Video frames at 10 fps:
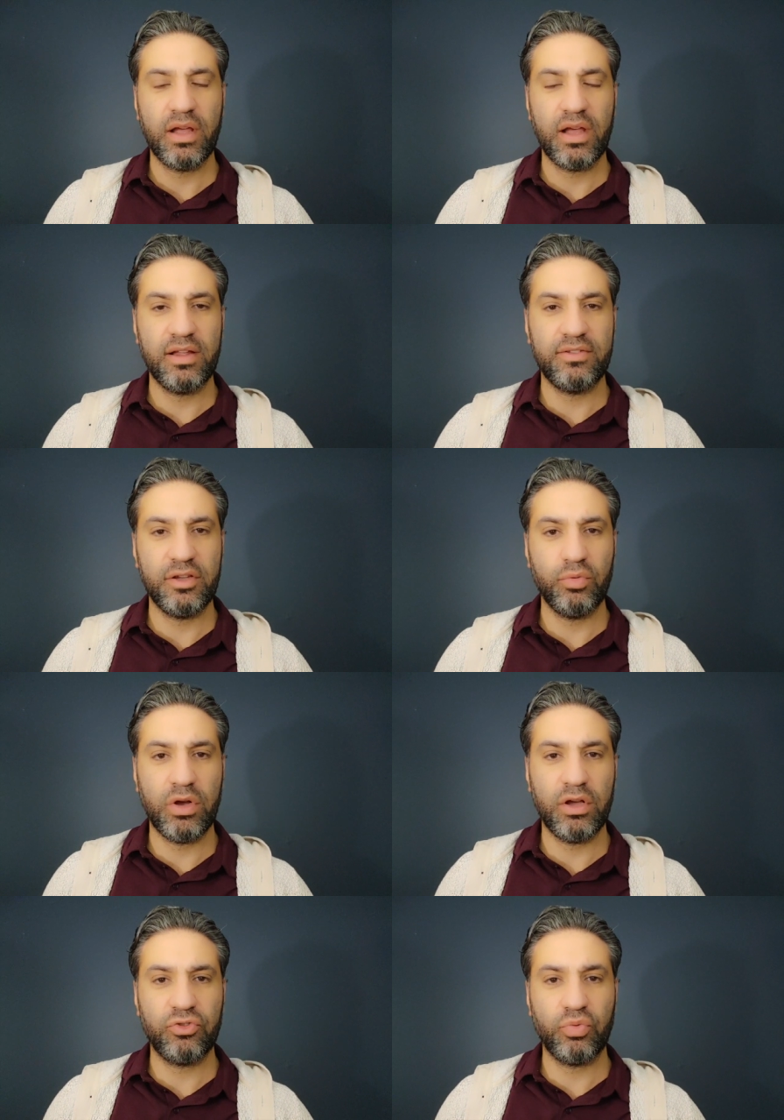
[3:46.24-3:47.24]
as he
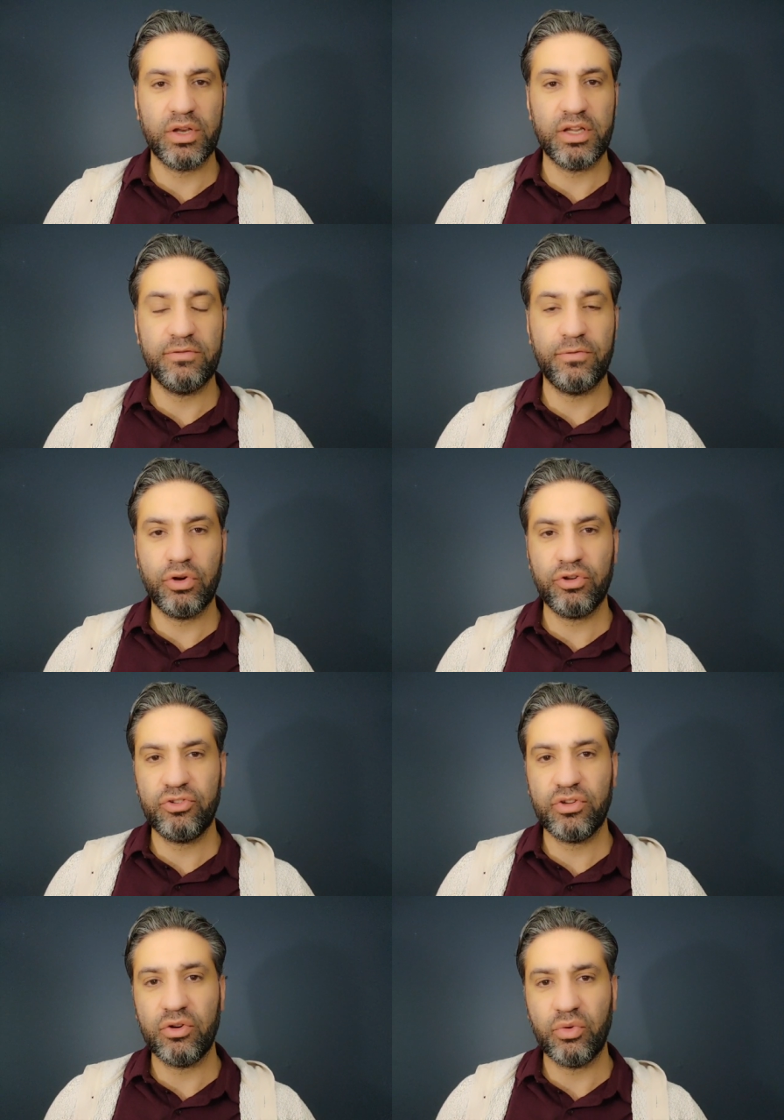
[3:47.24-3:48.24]
was when he
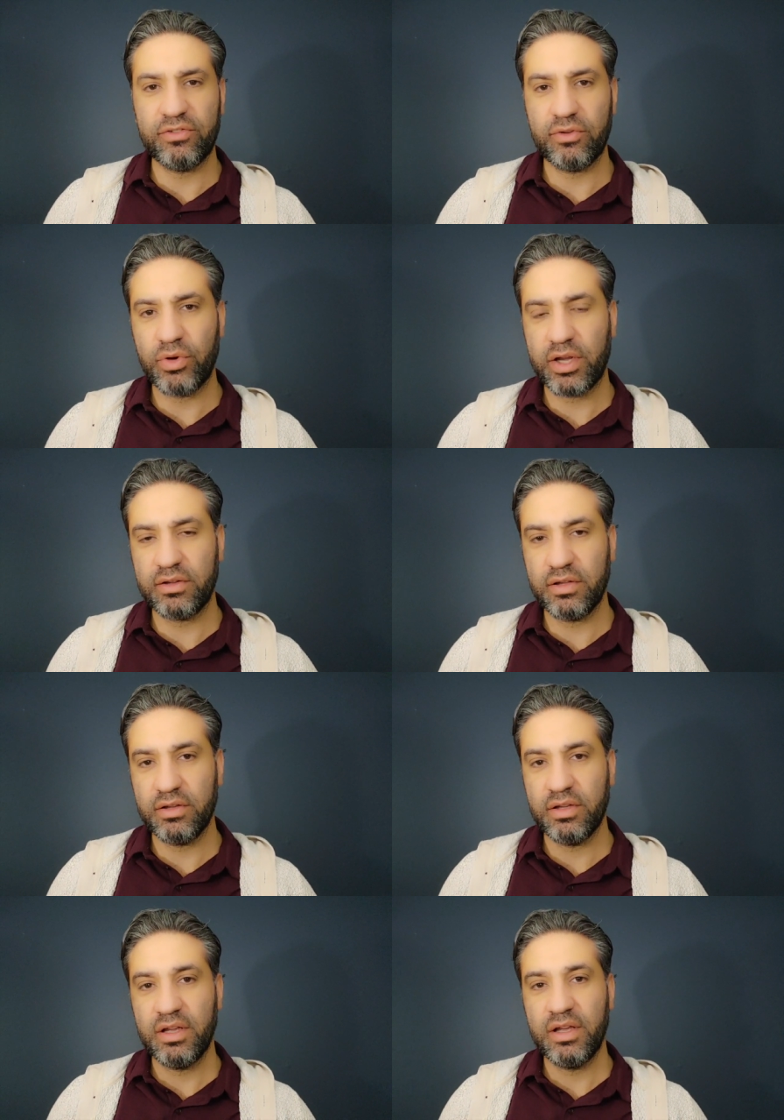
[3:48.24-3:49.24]
first resurrected.